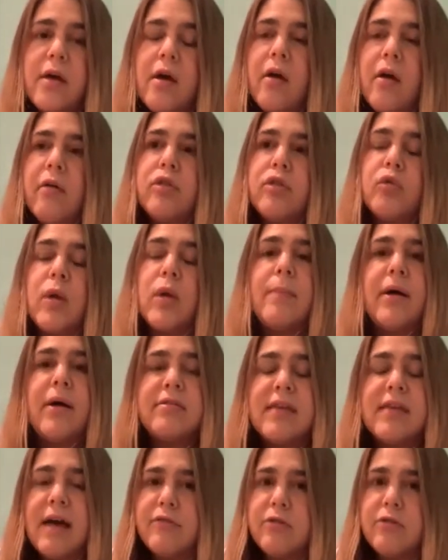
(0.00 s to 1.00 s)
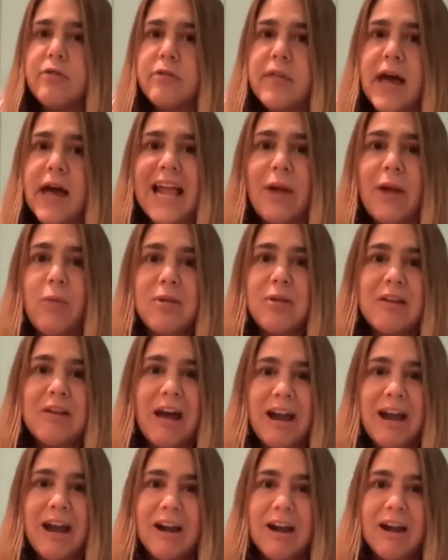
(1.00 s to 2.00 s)
3 months after that, I
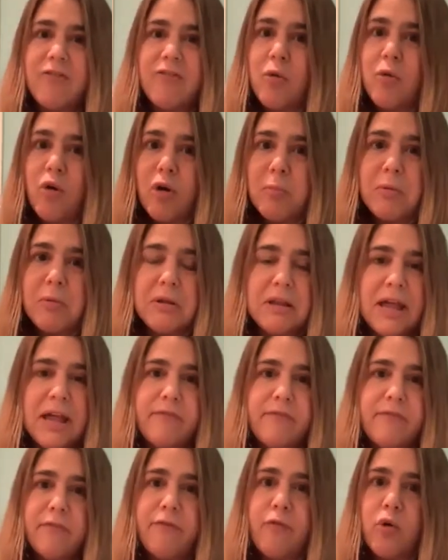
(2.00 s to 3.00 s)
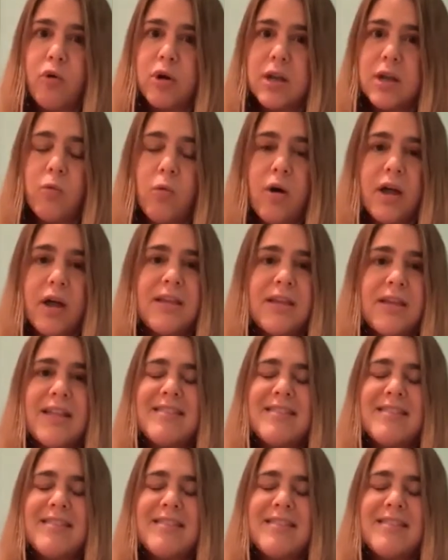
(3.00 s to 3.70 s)
retired from corporate life at 41.